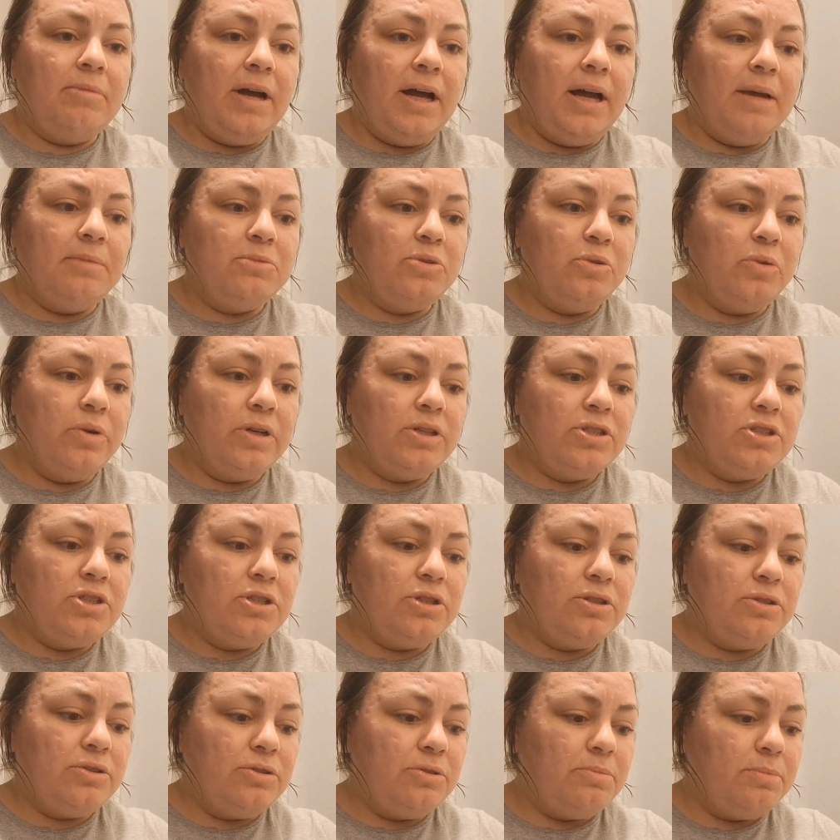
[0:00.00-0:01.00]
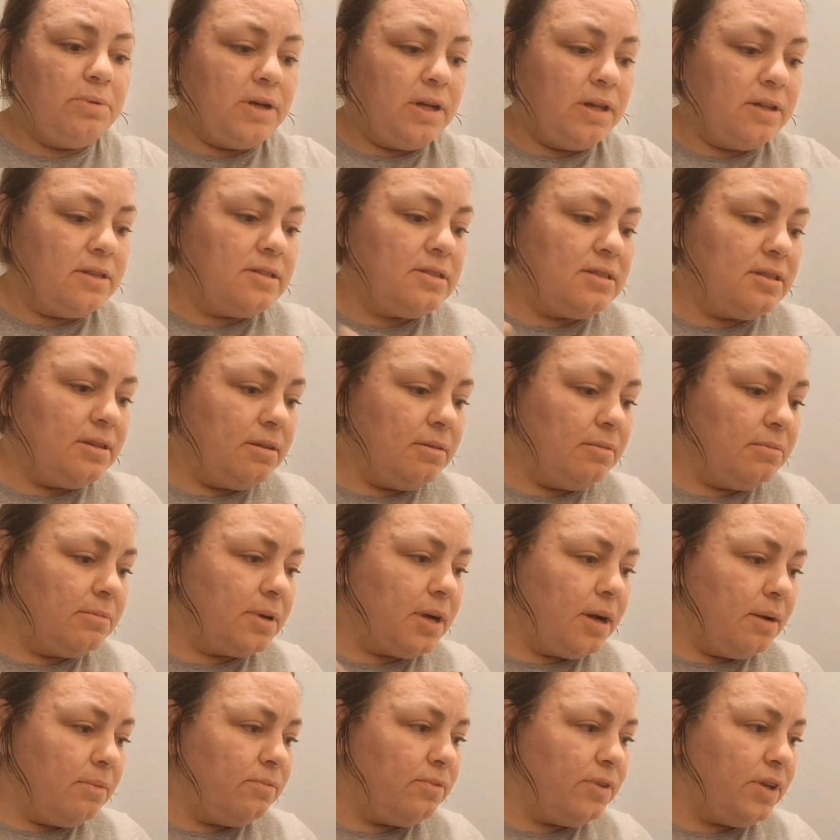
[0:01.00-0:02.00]
I'm going to put
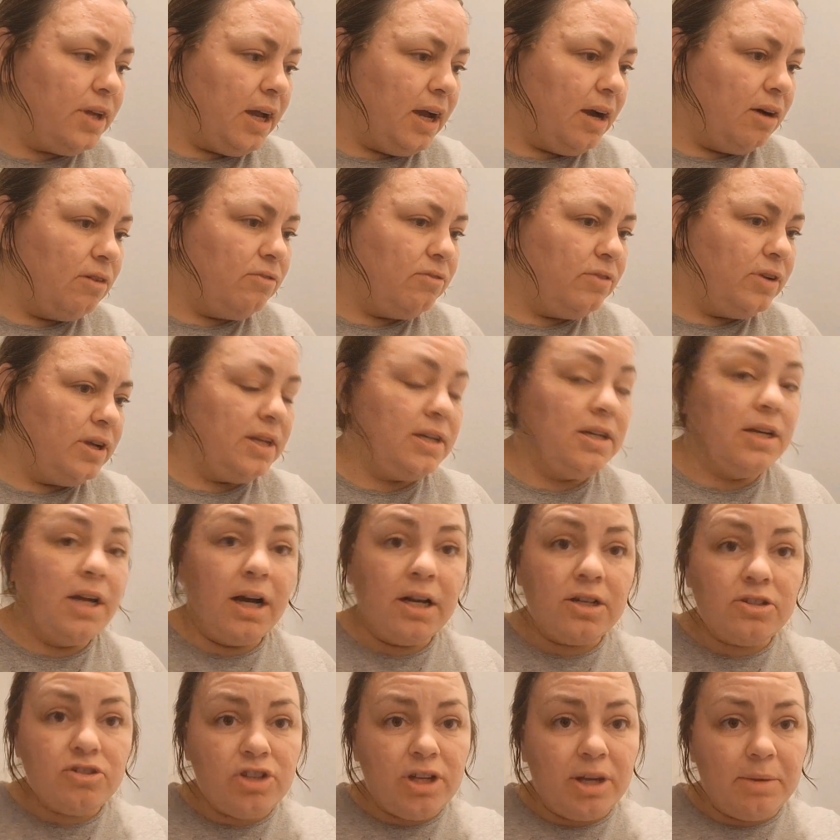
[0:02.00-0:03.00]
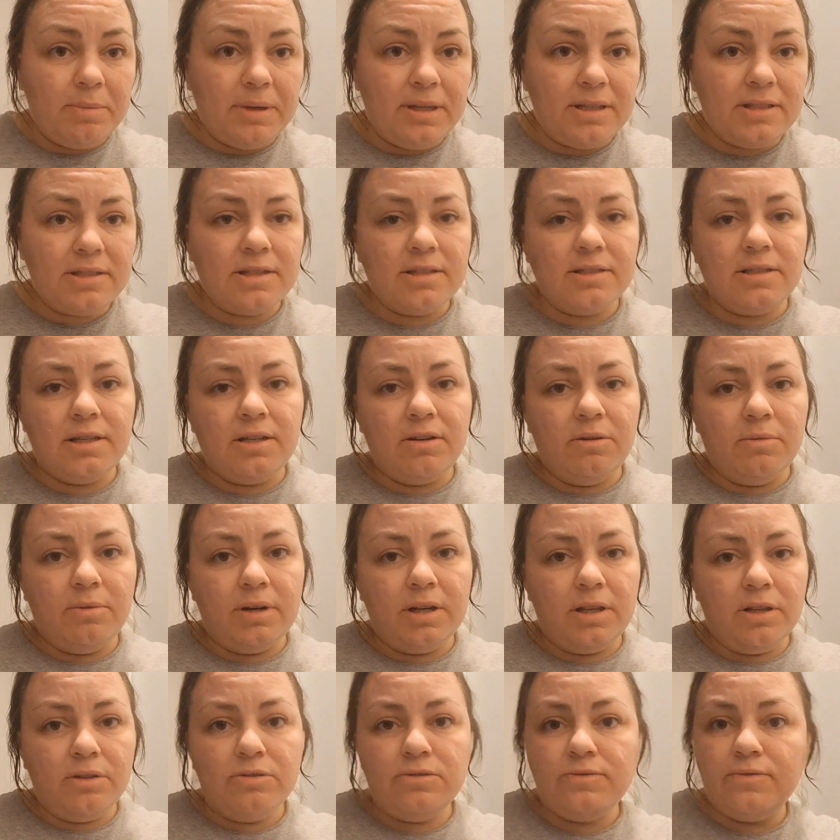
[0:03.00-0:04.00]
on some comfy outfit, not jammies,
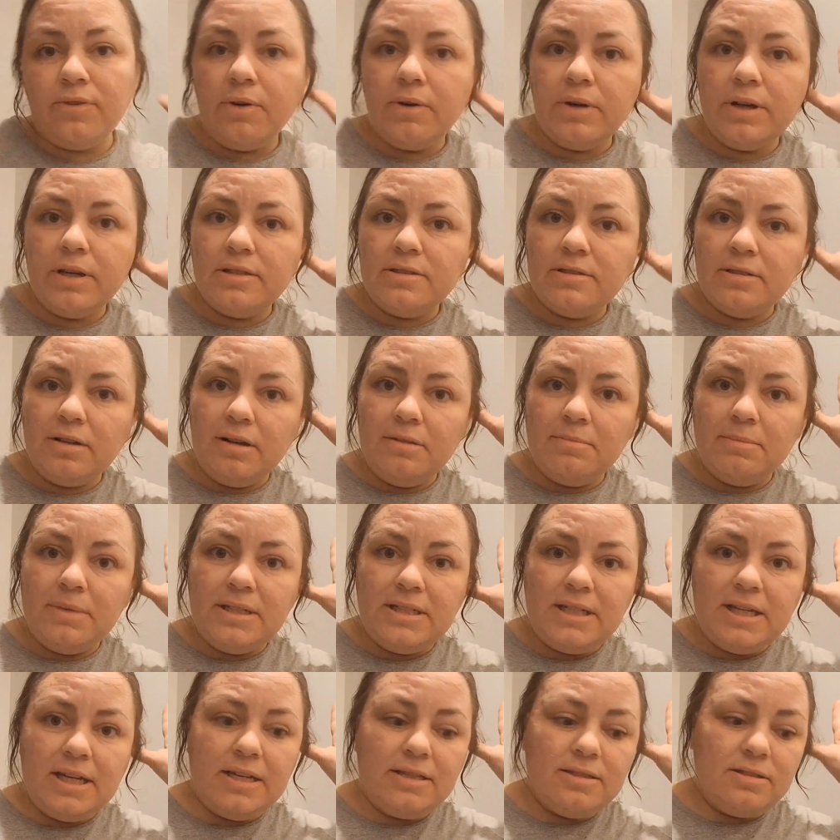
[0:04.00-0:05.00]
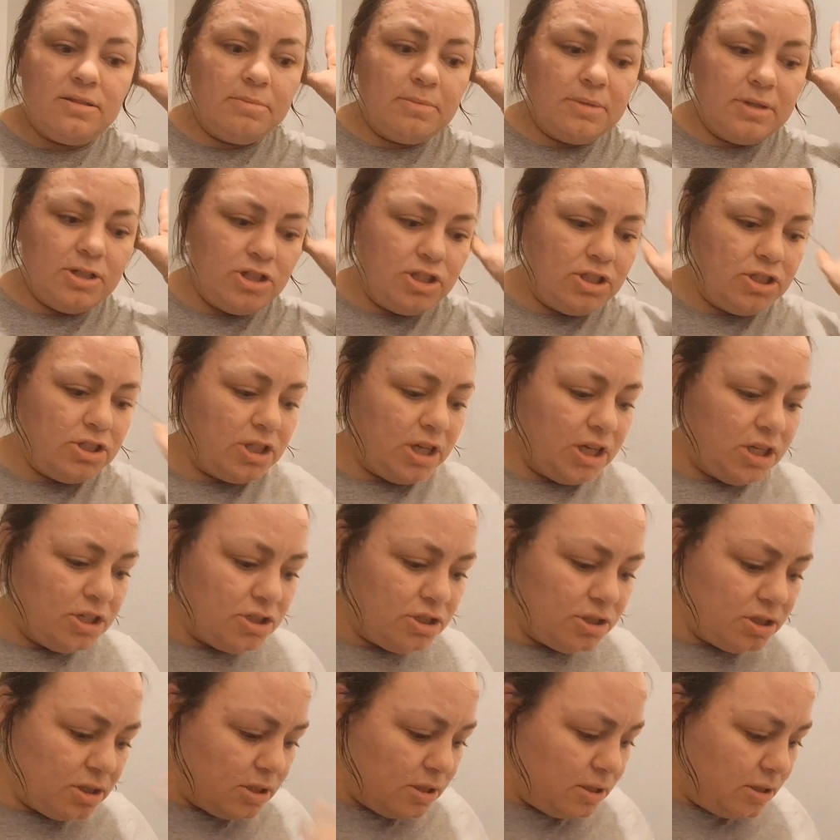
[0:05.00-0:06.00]
because I don't want to lose focus on my day. So I'm going
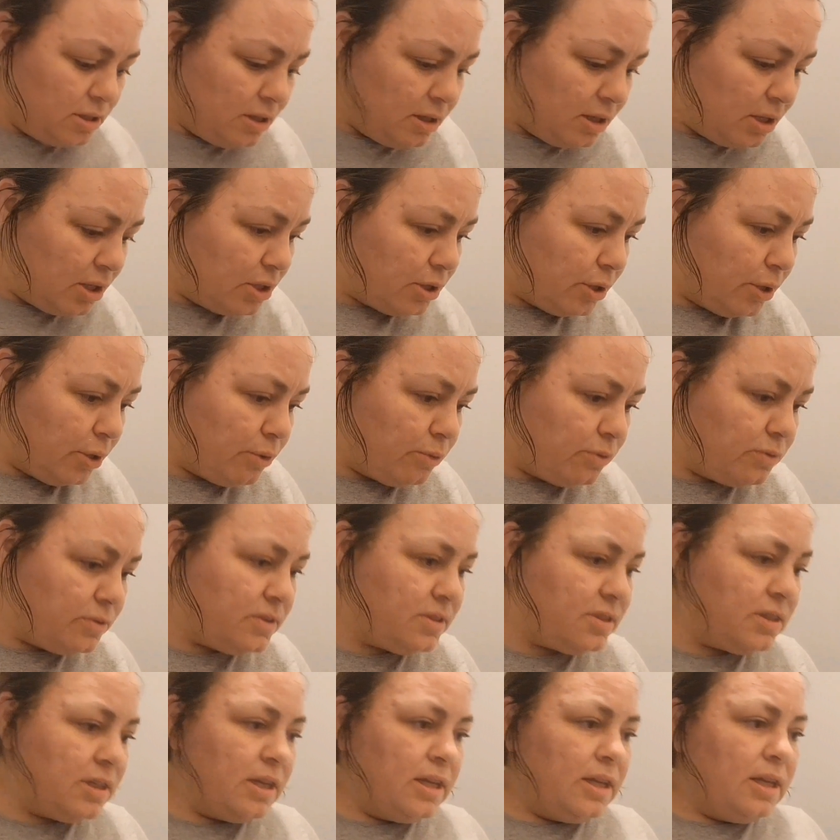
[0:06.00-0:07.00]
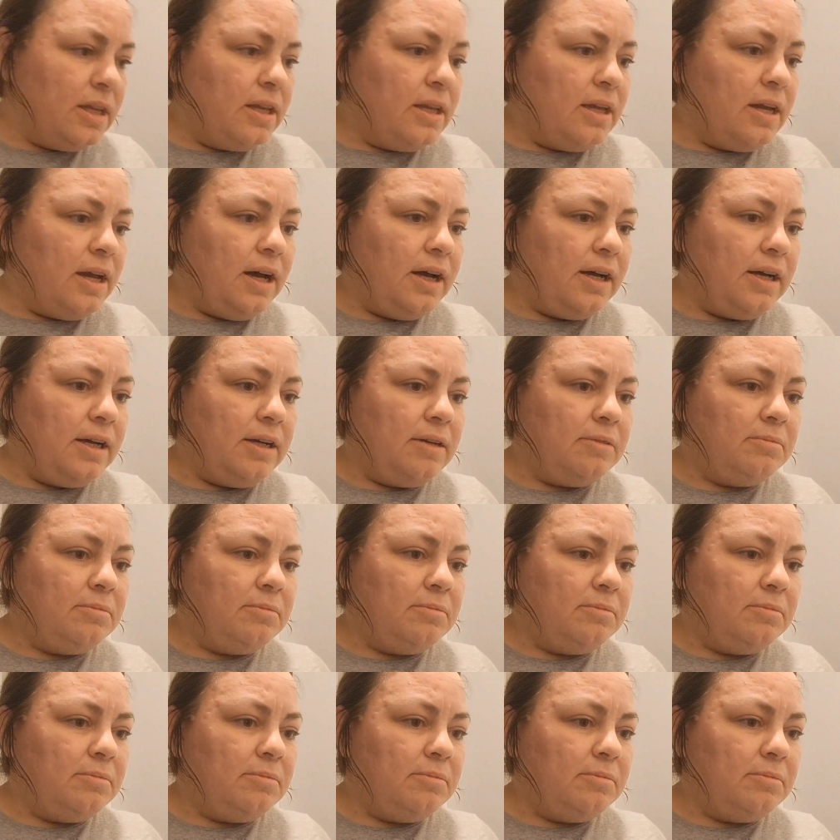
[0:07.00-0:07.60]
to just change clothes,